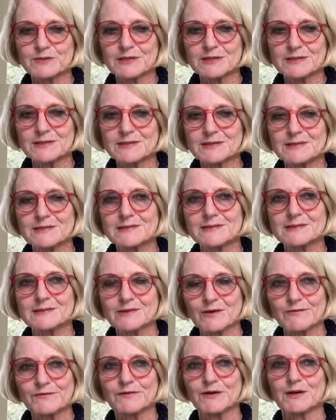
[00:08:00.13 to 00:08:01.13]
but it's just
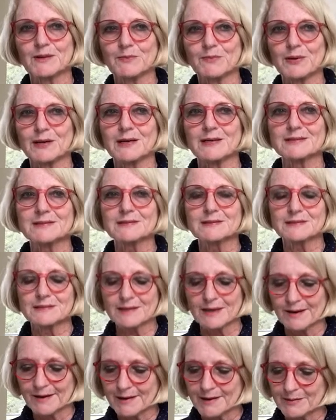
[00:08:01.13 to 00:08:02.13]
so far past
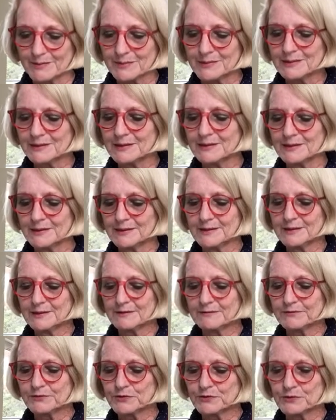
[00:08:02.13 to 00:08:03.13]
time
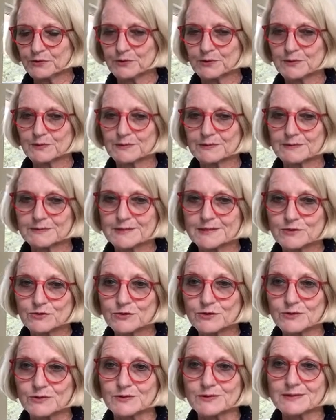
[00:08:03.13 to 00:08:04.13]
for
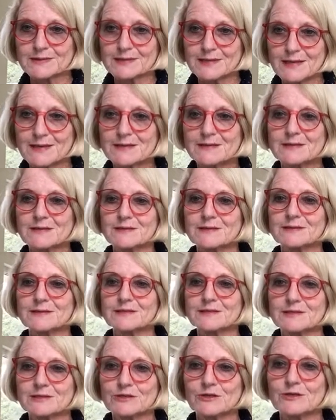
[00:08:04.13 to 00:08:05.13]
schools, teachers,
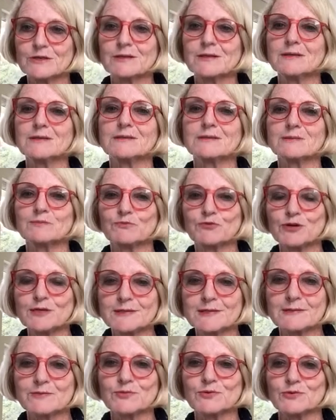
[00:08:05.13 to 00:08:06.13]
students,
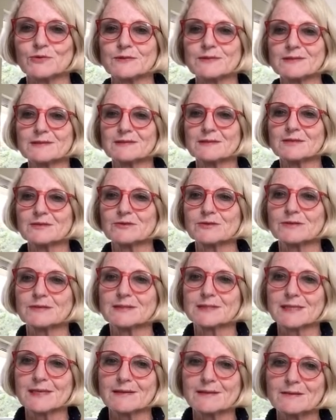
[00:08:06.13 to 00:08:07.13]
principals to
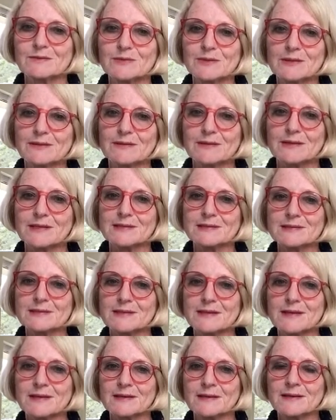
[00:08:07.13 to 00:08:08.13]
deal with this
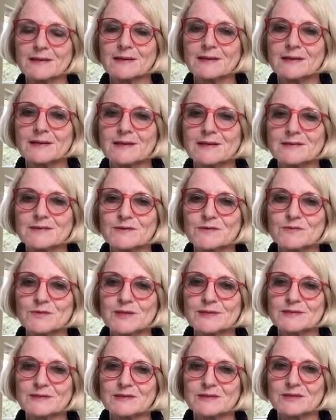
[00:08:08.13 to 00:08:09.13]
that it's
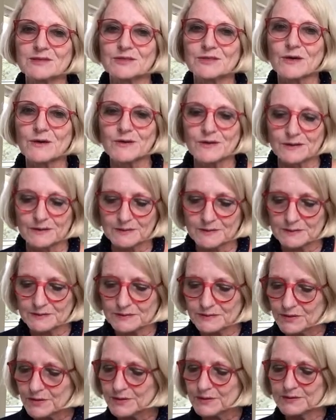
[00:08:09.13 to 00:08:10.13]
almost a joke.
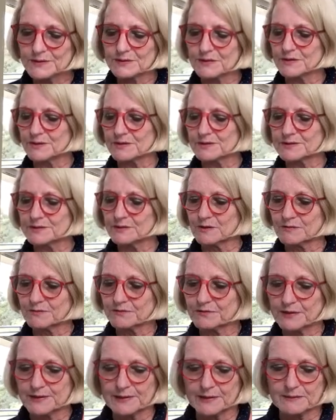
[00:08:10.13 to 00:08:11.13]
Not a joke, it's not
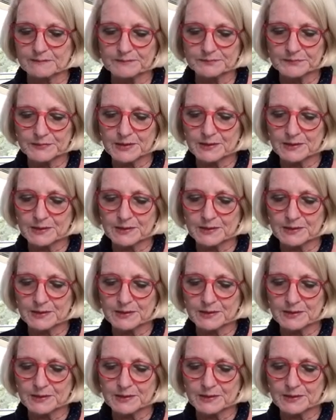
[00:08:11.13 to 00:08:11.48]
funny.